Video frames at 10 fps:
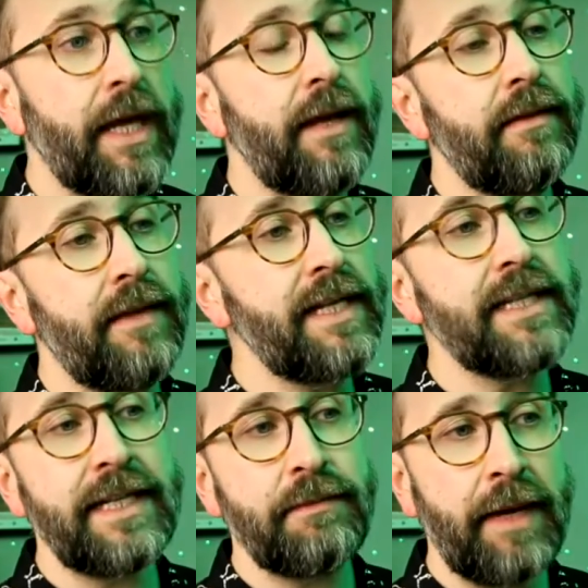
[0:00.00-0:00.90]
This
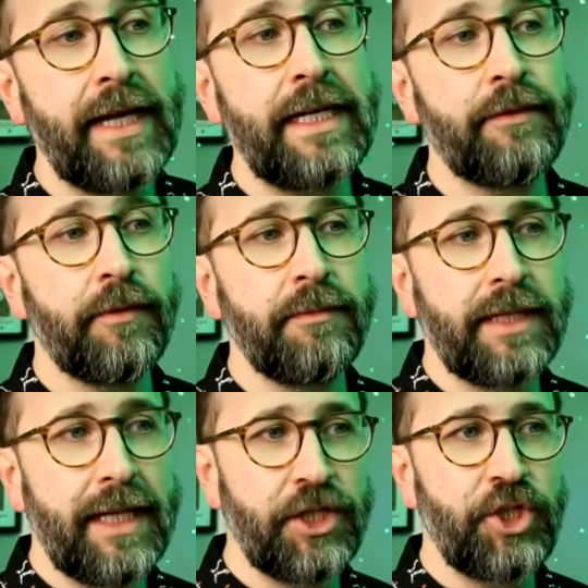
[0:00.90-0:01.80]
is made from
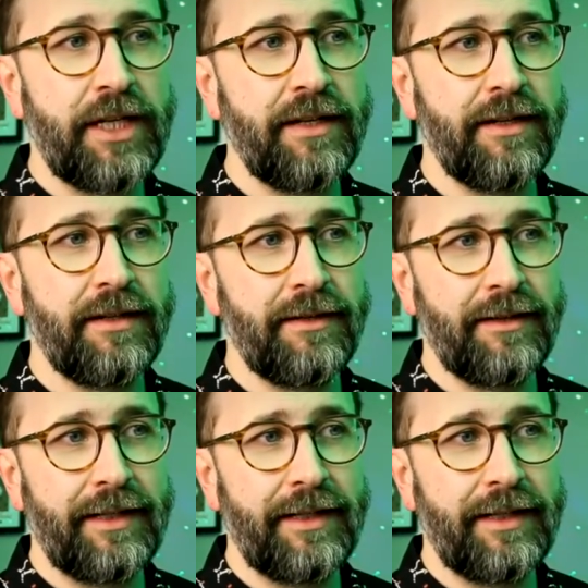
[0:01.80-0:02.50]
kitchen